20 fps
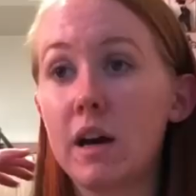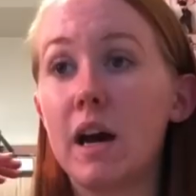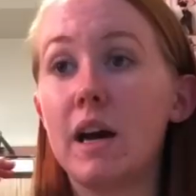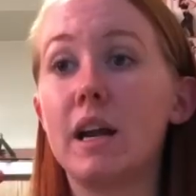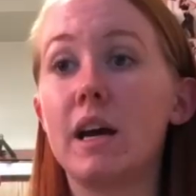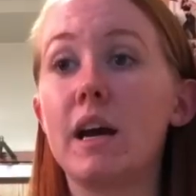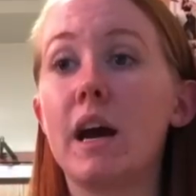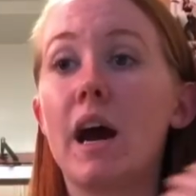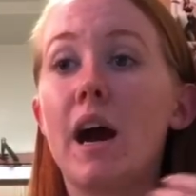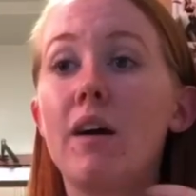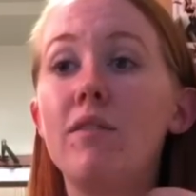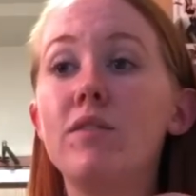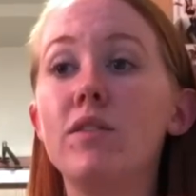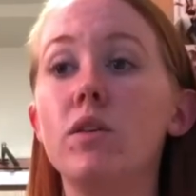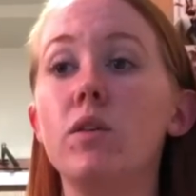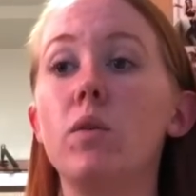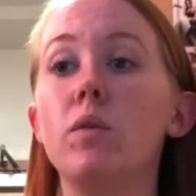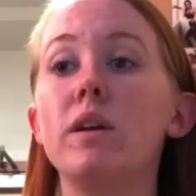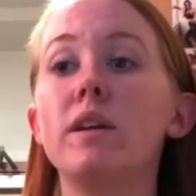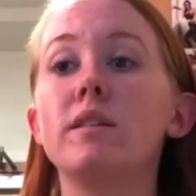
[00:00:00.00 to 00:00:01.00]
And I have
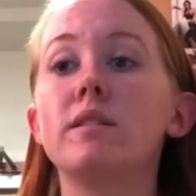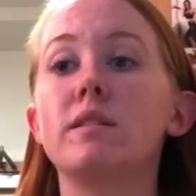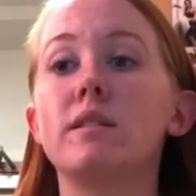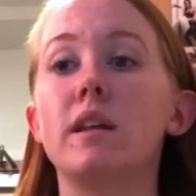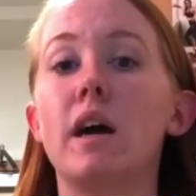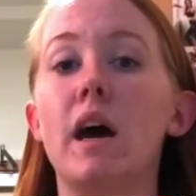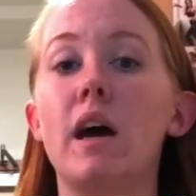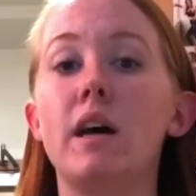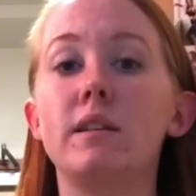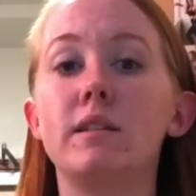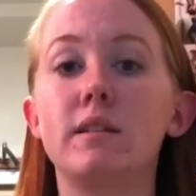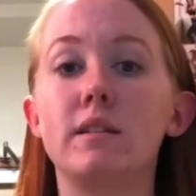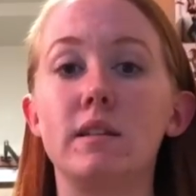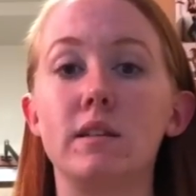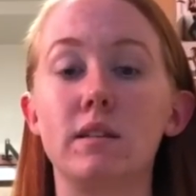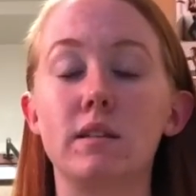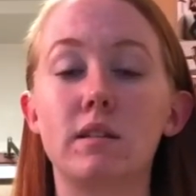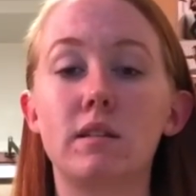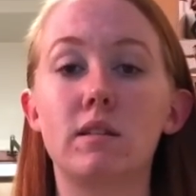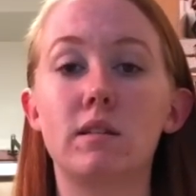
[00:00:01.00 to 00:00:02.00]
noticed that
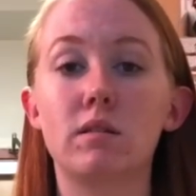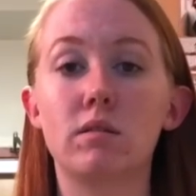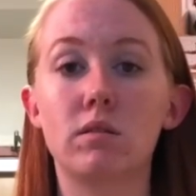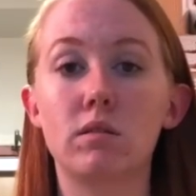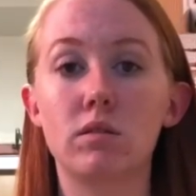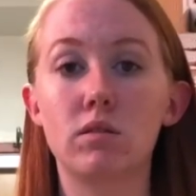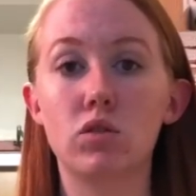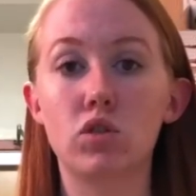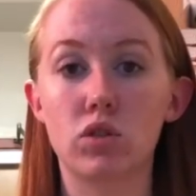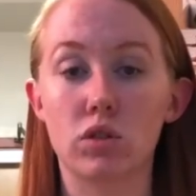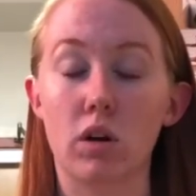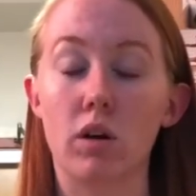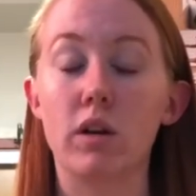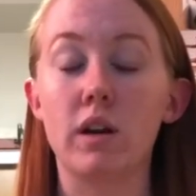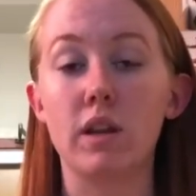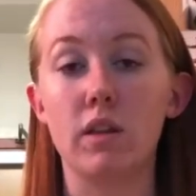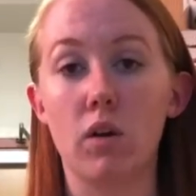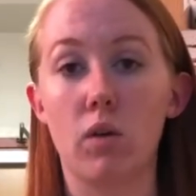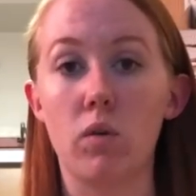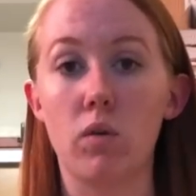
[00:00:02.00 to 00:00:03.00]
since
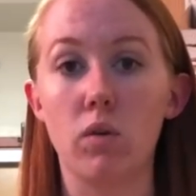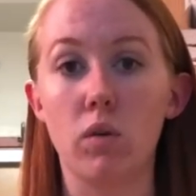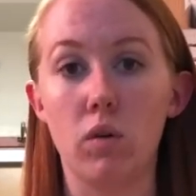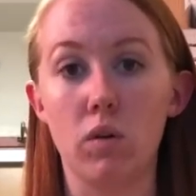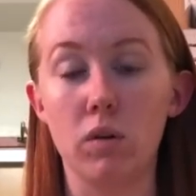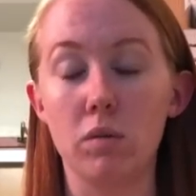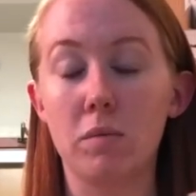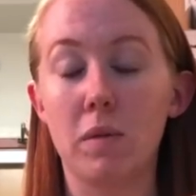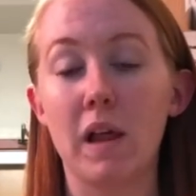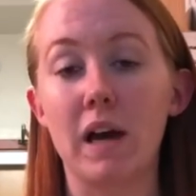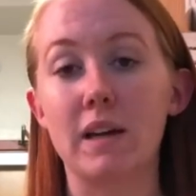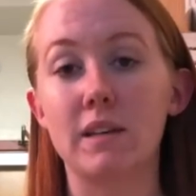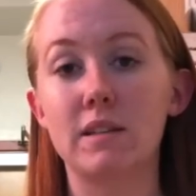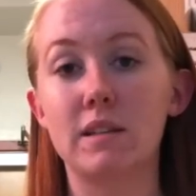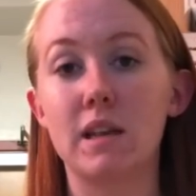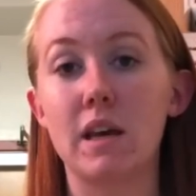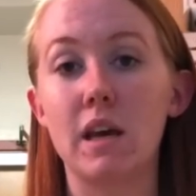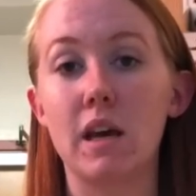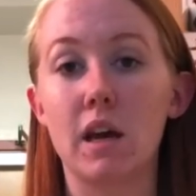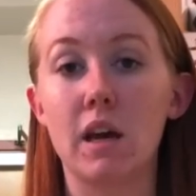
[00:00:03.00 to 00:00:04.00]
starting the whole Olaplex
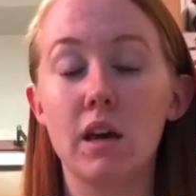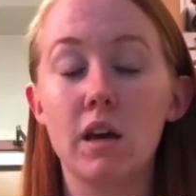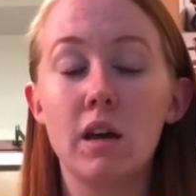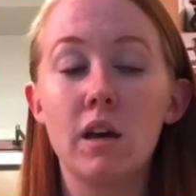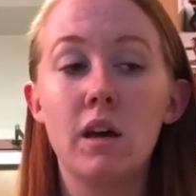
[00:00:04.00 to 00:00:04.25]
thing,